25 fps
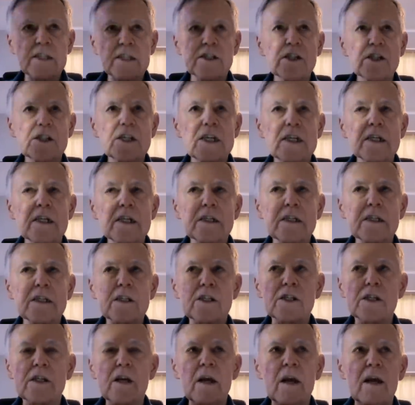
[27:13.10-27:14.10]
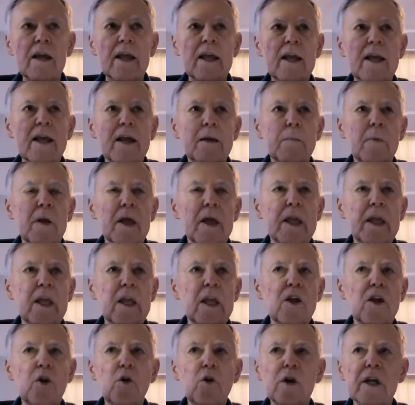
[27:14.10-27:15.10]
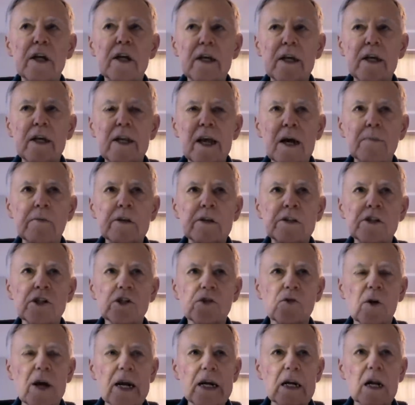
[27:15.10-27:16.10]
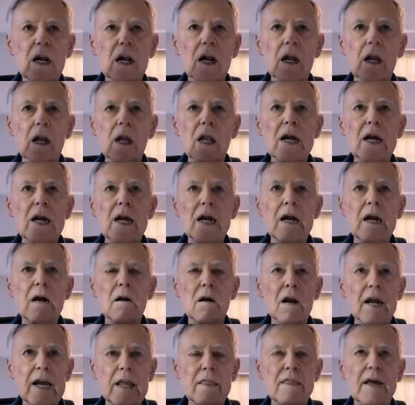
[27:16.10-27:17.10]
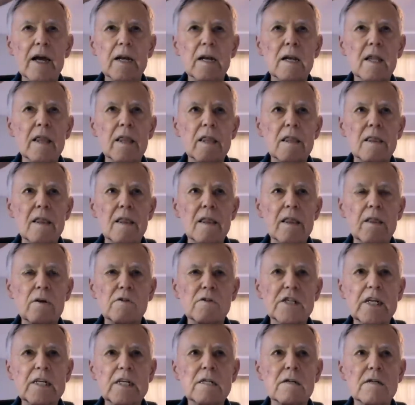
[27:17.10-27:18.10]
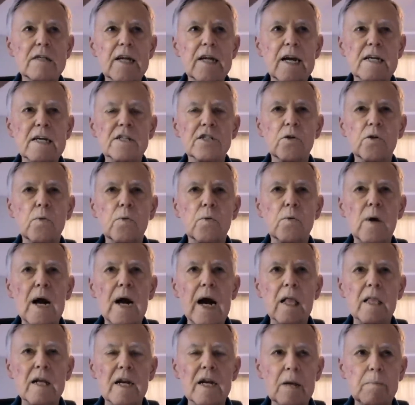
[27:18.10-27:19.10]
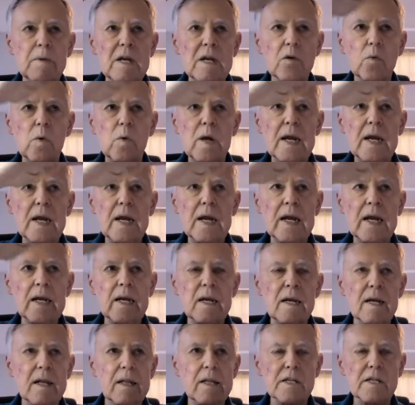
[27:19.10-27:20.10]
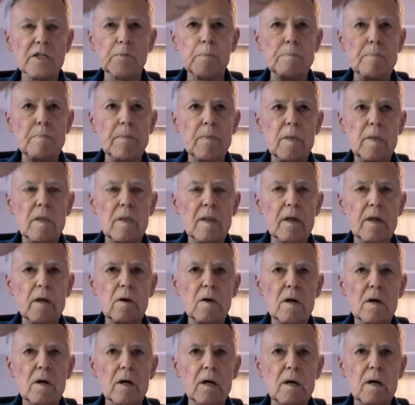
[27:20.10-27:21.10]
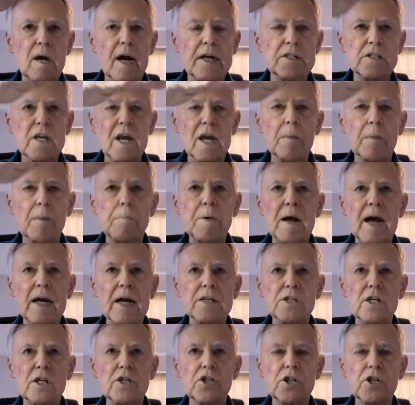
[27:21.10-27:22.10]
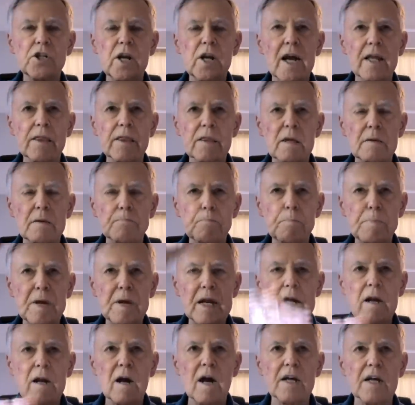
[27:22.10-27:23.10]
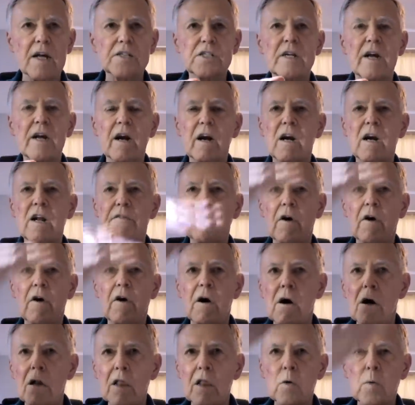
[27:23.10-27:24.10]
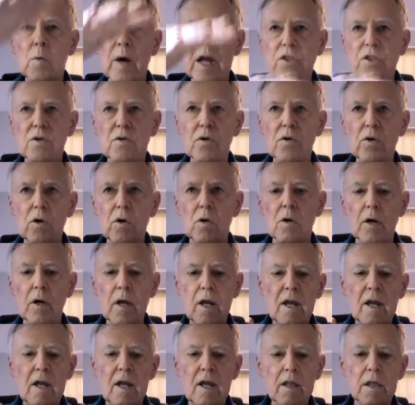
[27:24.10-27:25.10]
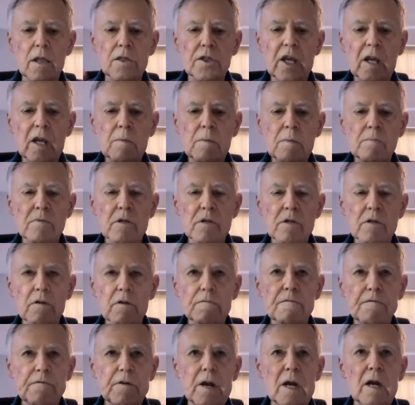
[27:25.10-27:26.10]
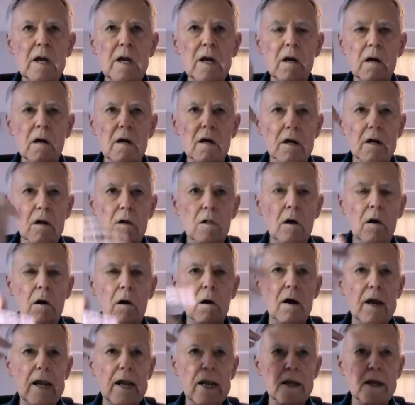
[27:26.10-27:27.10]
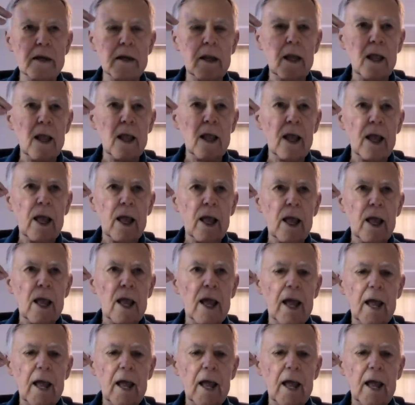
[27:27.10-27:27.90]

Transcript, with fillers: And since you can demonstrate clearly that there's intertextuality between this uh, Isaiah passage and the Pentecost narrative all the way through, the themes of fear and glory and